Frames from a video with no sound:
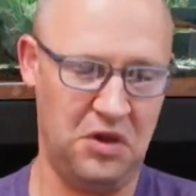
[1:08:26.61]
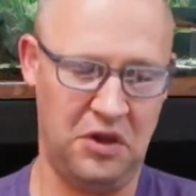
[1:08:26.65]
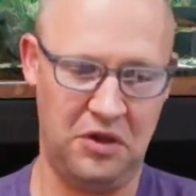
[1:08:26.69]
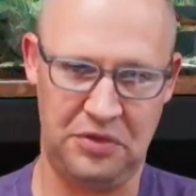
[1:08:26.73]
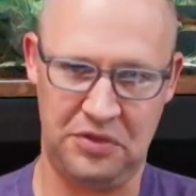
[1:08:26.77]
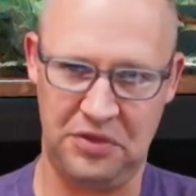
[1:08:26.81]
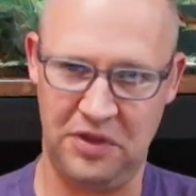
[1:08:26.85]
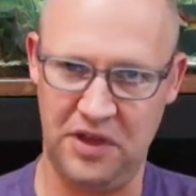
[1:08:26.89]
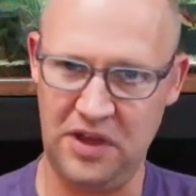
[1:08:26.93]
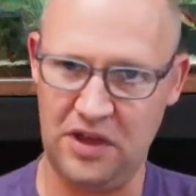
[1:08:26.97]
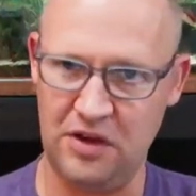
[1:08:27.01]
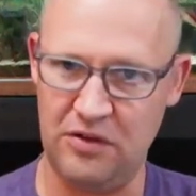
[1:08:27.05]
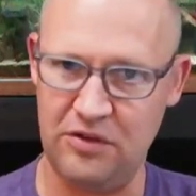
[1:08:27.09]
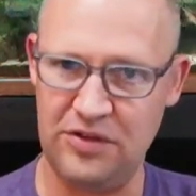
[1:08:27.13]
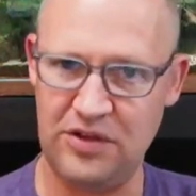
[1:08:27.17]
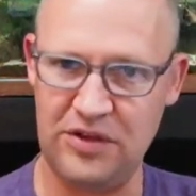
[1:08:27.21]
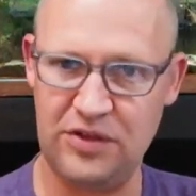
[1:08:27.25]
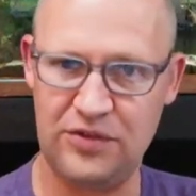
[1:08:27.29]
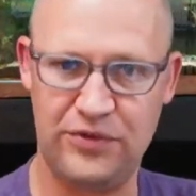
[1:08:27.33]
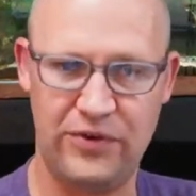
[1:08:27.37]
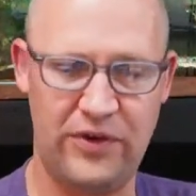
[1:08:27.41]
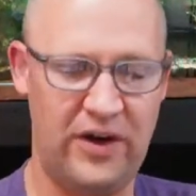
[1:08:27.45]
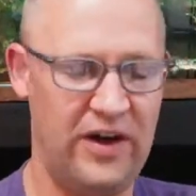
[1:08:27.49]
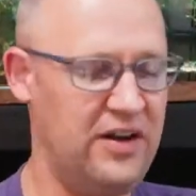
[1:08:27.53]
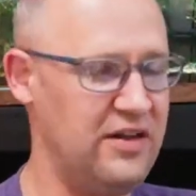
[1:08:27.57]
I'll think
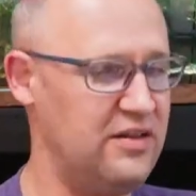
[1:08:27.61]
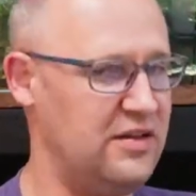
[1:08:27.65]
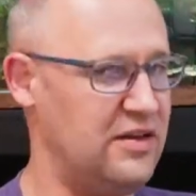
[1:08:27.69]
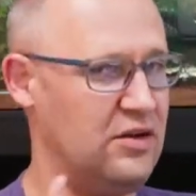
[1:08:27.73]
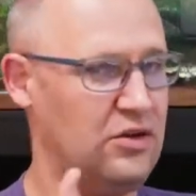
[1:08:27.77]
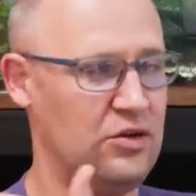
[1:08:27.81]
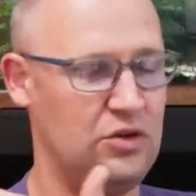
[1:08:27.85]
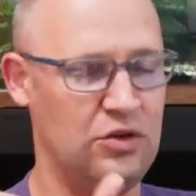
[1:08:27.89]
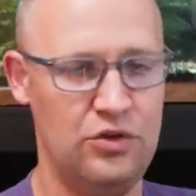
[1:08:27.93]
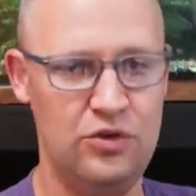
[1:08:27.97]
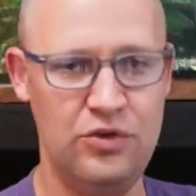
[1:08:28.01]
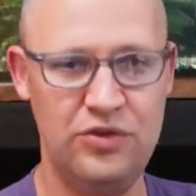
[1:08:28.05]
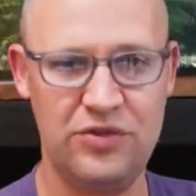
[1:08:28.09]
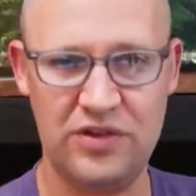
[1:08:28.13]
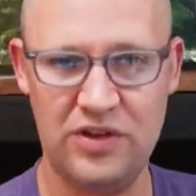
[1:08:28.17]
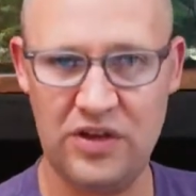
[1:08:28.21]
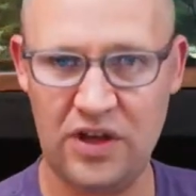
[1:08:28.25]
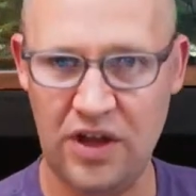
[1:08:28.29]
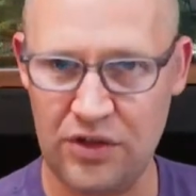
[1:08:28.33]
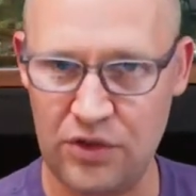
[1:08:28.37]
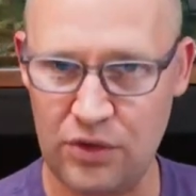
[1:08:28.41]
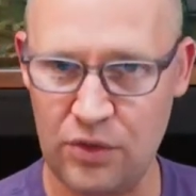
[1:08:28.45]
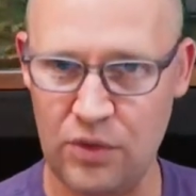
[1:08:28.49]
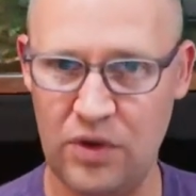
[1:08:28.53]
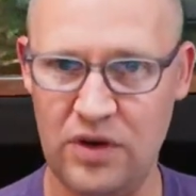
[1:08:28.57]
everything's fine, and then I'll lose
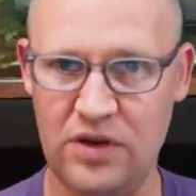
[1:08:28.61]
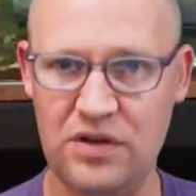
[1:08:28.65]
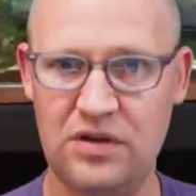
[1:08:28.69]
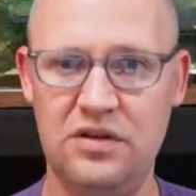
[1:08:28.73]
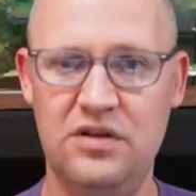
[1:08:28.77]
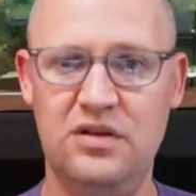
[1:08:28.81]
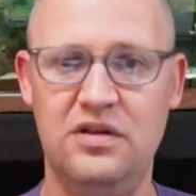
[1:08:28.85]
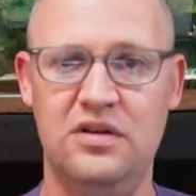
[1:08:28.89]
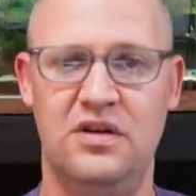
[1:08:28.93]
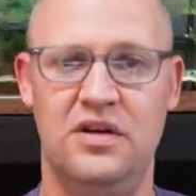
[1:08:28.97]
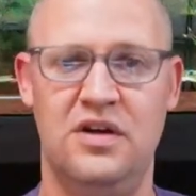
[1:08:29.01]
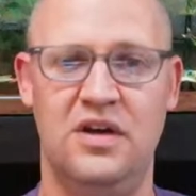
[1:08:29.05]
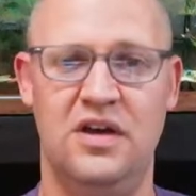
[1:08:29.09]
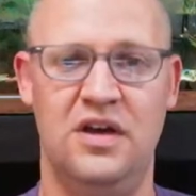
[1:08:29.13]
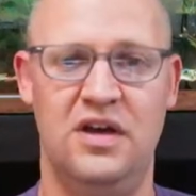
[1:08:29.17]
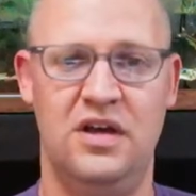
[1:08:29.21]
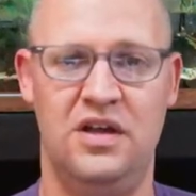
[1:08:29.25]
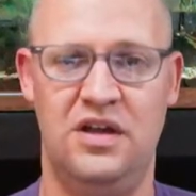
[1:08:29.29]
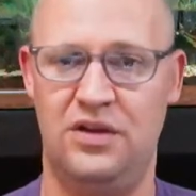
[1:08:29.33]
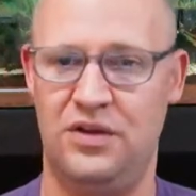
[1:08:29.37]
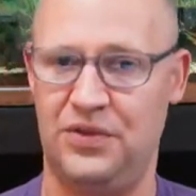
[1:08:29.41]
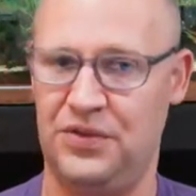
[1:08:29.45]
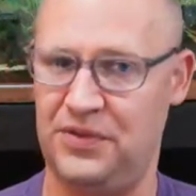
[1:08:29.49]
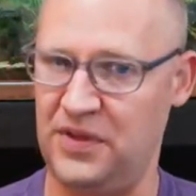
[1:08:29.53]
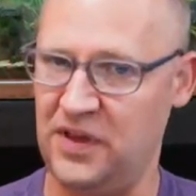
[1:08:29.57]
another one,
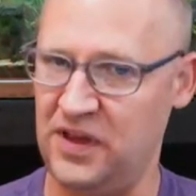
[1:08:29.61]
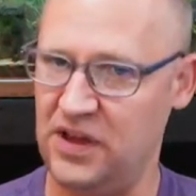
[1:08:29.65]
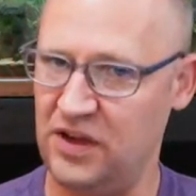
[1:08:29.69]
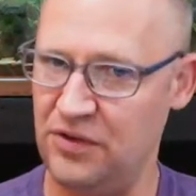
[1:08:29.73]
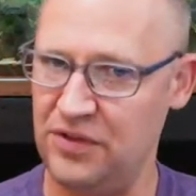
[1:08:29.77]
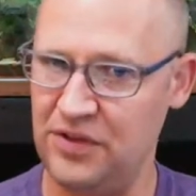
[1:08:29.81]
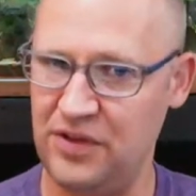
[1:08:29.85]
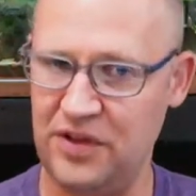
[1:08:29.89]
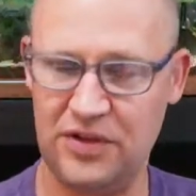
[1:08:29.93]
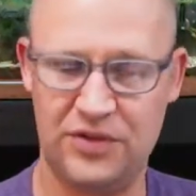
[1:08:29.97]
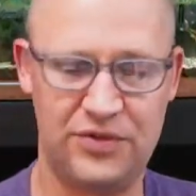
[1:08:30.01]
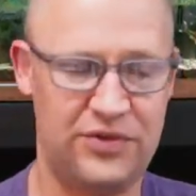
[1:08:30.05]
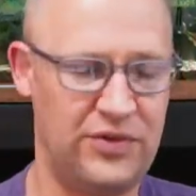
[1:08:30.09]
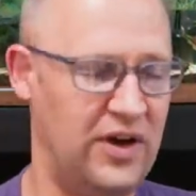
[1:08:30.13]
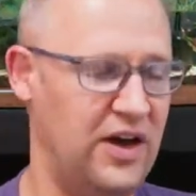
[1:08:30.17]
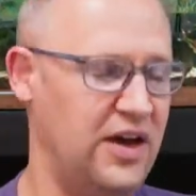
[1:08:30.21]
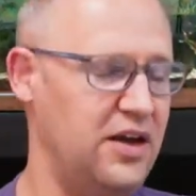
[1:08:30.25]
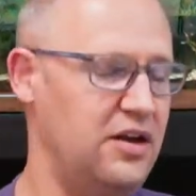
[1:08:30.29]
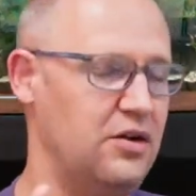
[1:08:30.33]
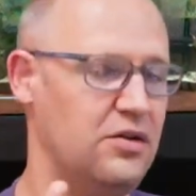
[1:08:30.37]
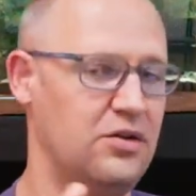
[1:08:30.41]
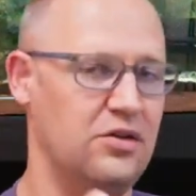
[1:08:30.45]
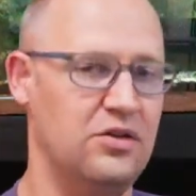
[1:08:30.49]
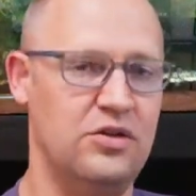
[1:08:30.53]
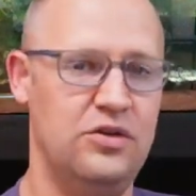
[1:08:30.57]
and I'll think everything's
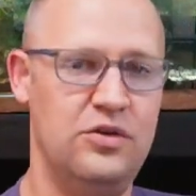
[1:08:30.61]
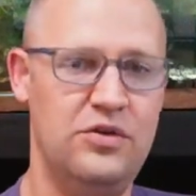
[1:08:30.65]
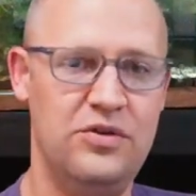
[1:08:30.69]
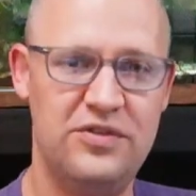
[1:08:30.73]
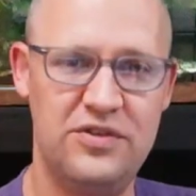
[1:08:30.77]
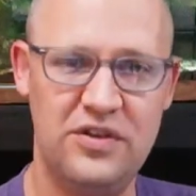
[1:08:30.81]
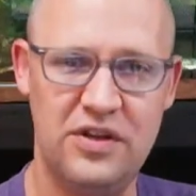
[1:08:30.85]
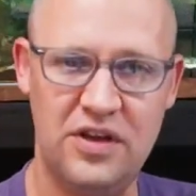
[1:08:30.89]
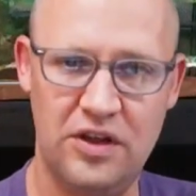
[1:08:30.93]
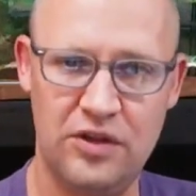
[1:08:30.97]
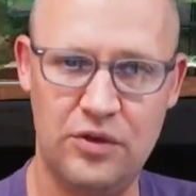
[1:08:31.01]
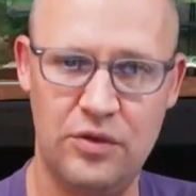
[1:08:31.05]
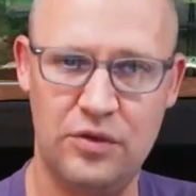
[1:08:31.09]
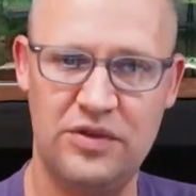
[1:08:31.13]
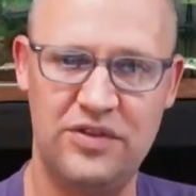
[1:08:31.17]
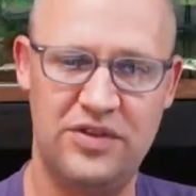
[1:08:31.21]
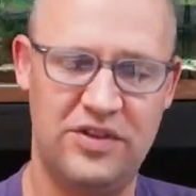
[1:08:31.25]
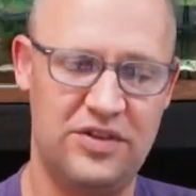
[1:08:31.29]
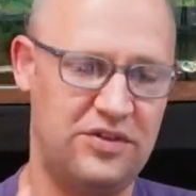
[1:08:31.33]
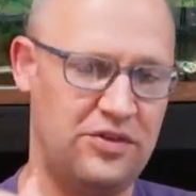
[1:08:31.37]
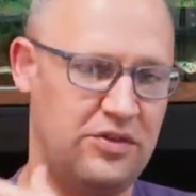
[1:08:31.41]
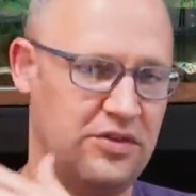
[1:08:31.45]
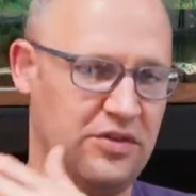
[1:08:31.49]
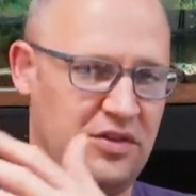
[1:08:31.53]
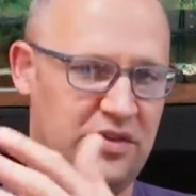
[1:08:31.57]
fine, and I'll lose another one. It's
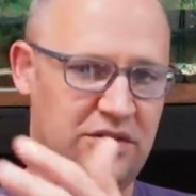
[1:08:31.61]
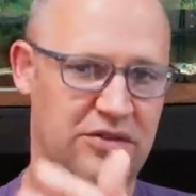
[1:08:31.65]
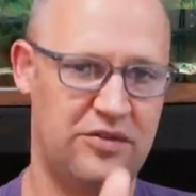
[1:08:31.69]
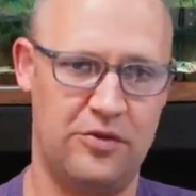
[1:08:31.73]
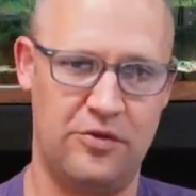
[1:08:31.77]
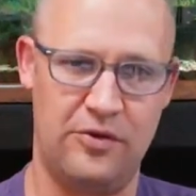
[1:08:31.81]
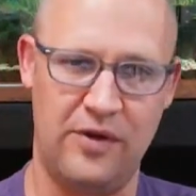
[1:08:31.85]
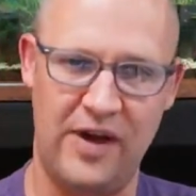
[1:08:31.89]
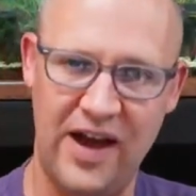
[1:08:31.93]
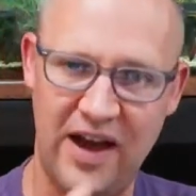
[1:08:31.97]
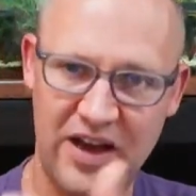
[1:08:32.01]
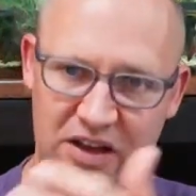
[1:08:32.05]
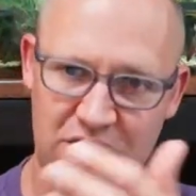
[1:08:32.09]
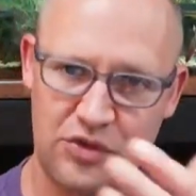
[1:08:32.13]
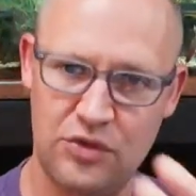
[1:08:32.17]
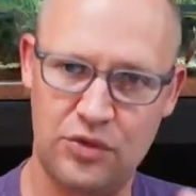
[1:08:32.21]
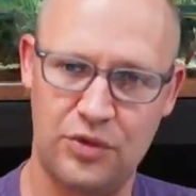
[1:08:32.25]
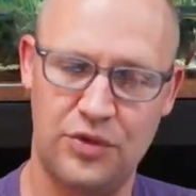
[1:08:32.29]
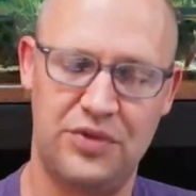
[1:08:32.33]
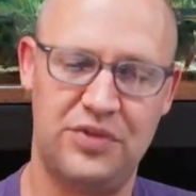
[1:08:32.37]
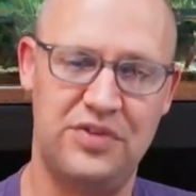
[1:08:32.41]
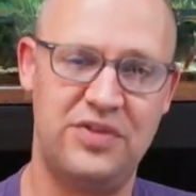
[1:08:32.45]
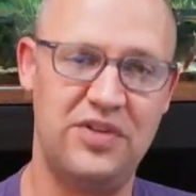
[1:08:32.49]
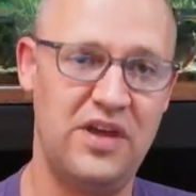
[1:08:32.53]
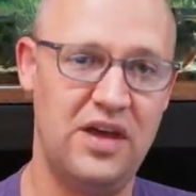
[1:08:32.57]
just this
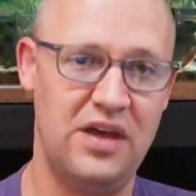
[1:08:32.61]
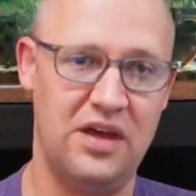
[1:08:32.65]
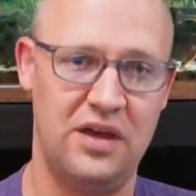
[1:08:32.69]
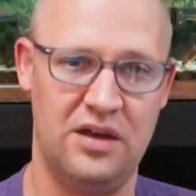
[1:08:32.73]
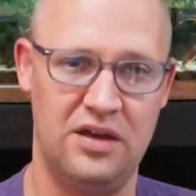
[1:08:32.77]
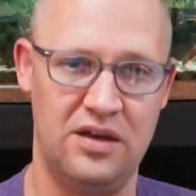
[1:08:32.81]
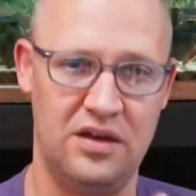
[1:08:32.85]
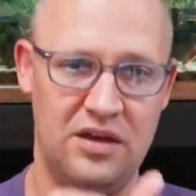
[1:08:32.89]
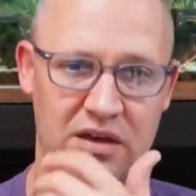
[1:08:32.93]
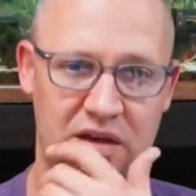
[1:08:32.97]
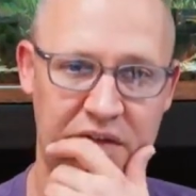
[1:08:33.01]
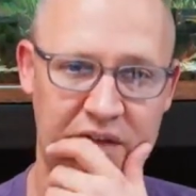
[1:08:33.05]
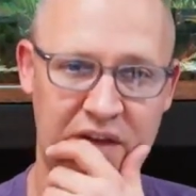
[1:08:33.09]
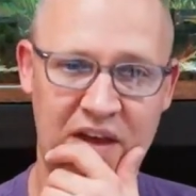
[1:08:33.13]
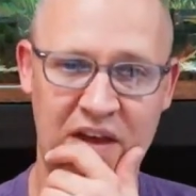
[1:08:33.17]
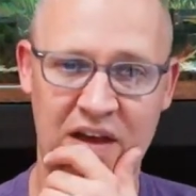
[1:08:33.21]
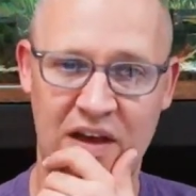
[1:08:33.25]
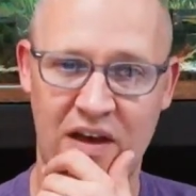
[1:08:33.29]
gradual thing.